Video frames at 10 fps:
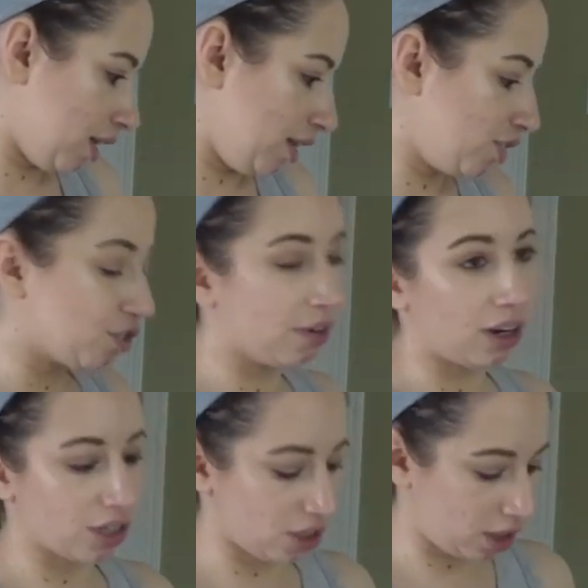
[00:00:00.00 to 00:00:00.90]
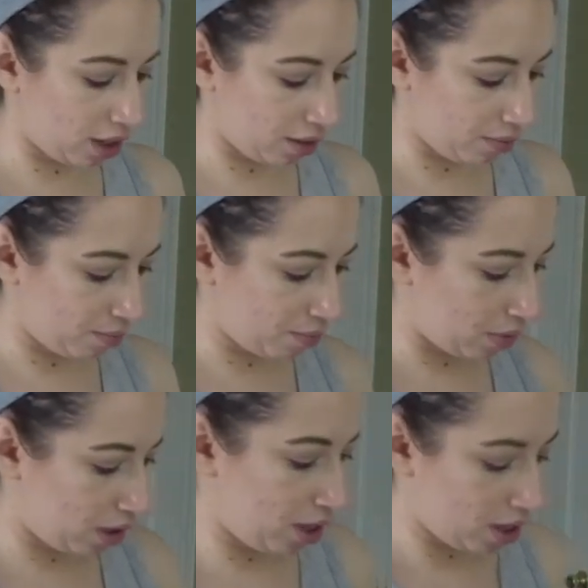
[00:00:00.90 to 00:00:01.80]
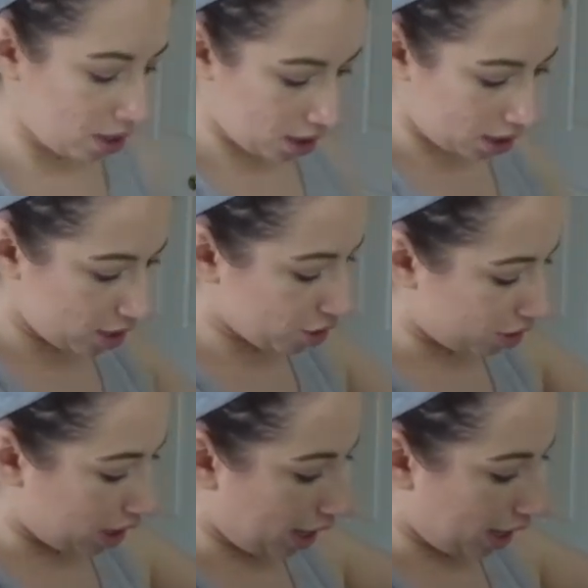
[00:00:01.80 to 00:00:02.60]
Yeah, these are Rockstar. And these are the